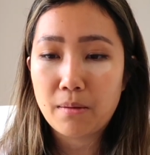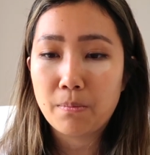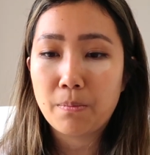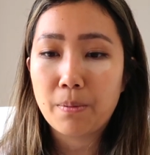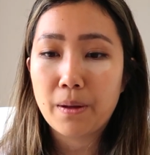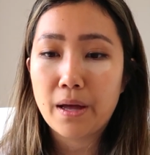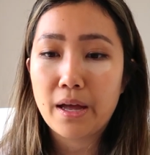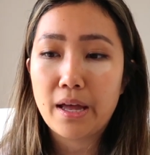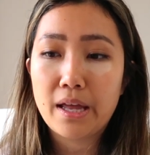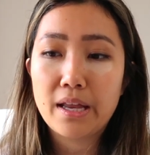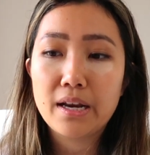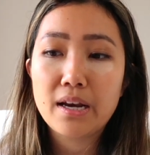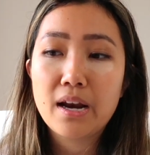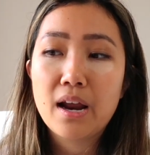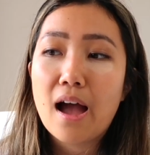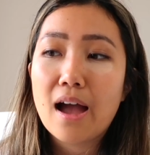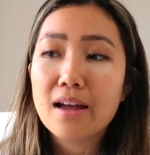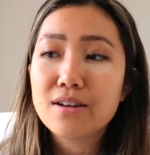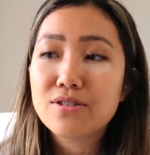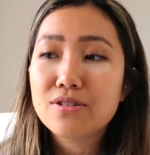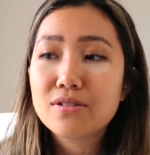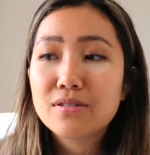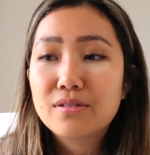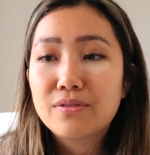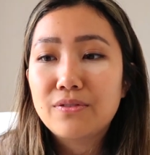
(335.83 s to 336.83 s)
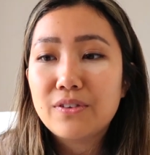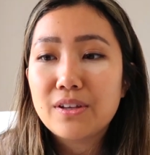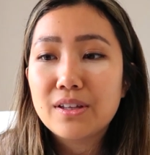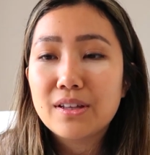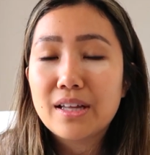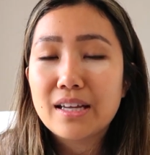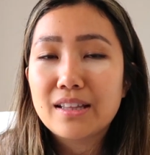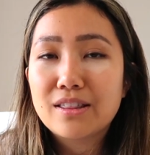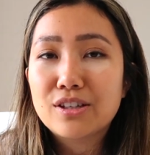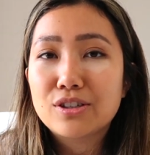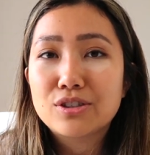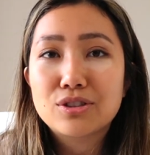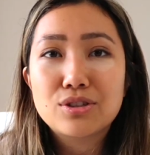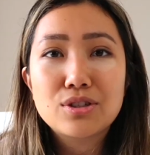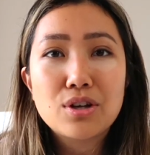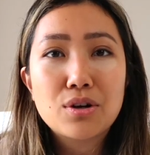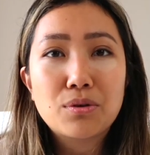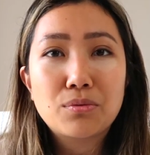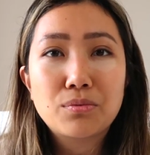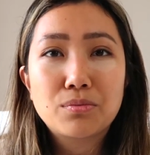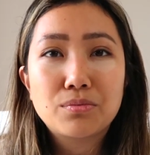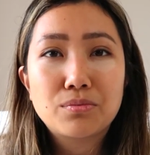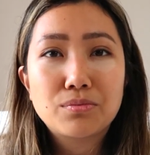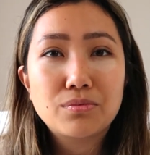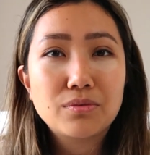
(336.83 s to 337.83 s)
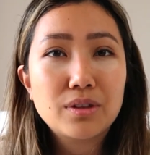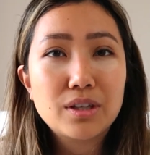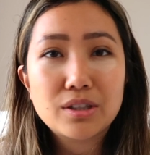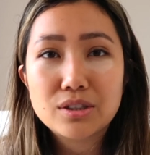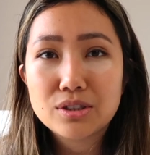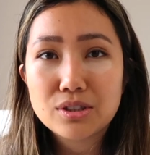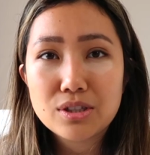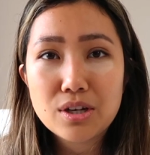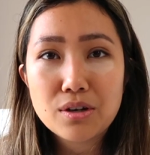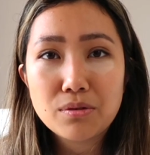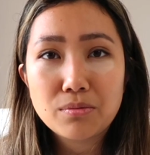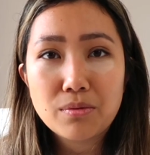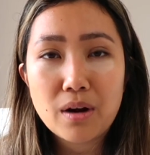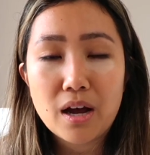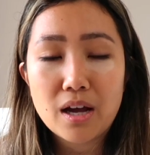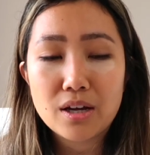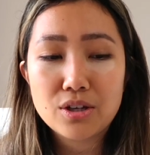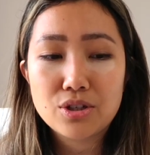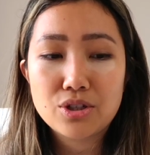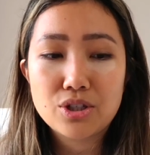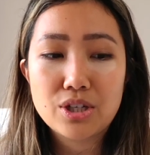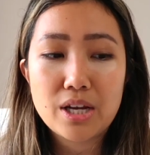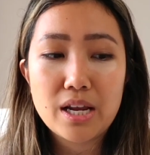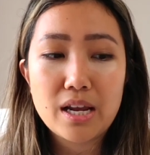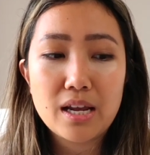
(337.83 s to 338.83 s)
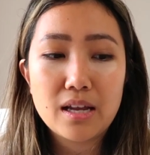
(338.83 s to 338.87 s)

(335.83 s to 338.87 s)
but I just feel like there's no rush,